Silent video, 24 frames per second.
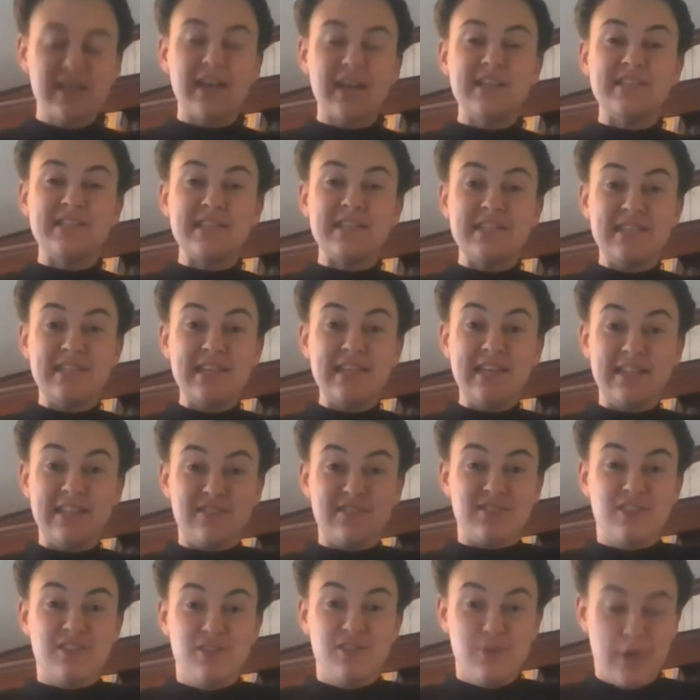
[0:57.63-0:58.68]
19
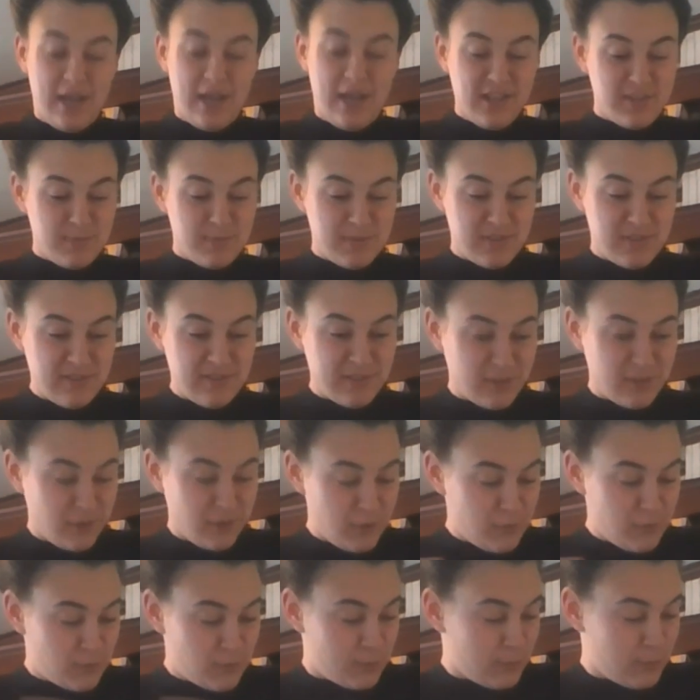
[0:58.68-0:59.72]
teens. You had
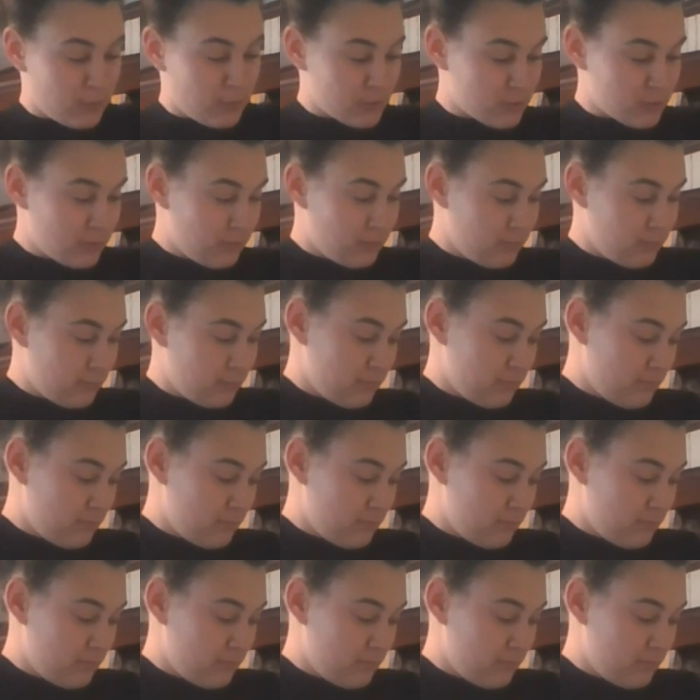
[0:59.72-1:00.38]
specific clothes for